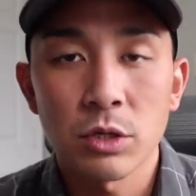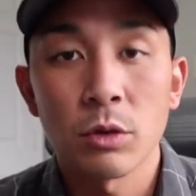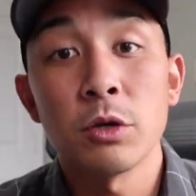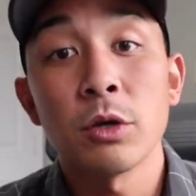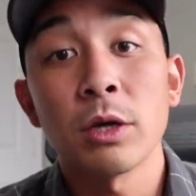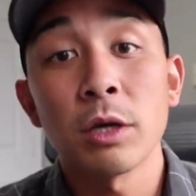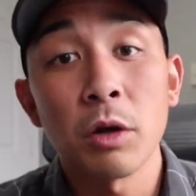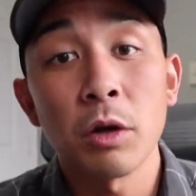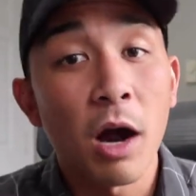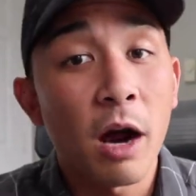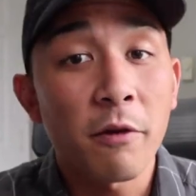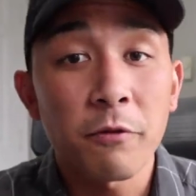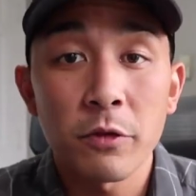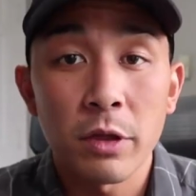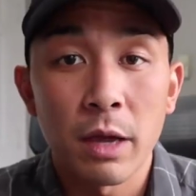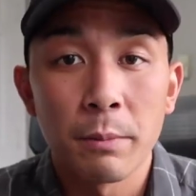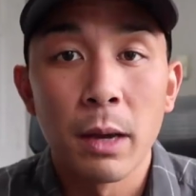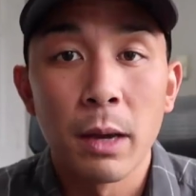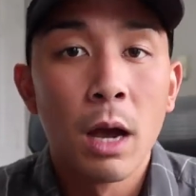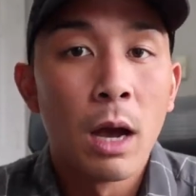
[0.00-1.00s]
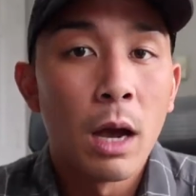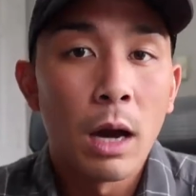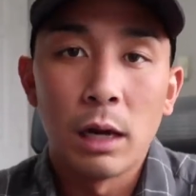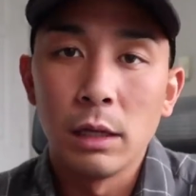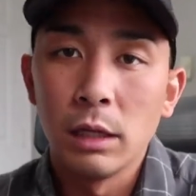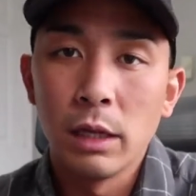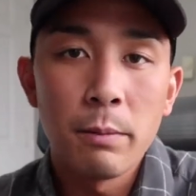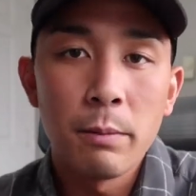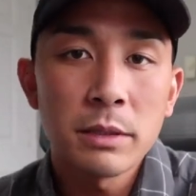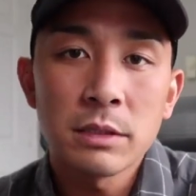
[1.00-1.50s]
So you can offer them
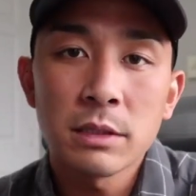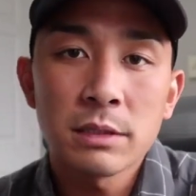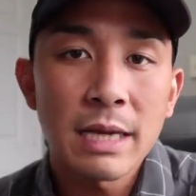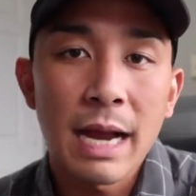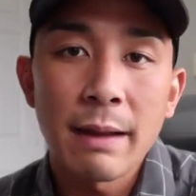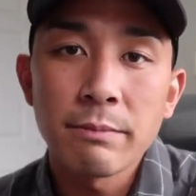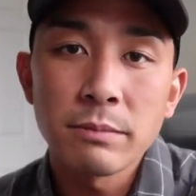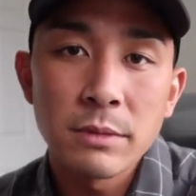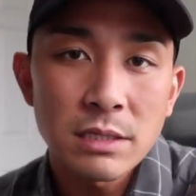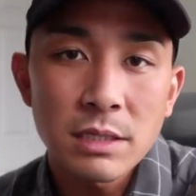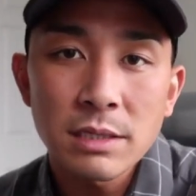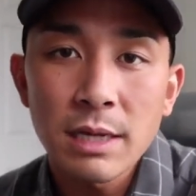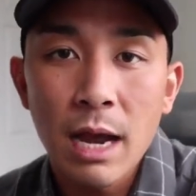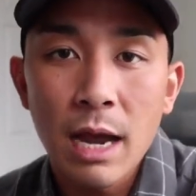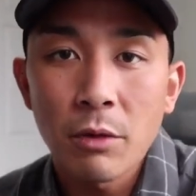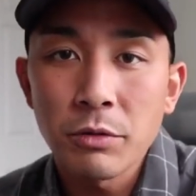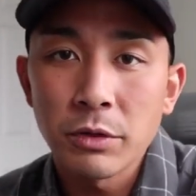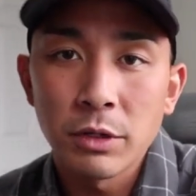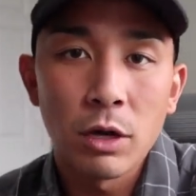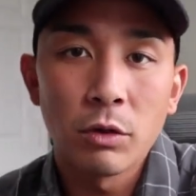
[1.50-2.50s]
a limited time discount,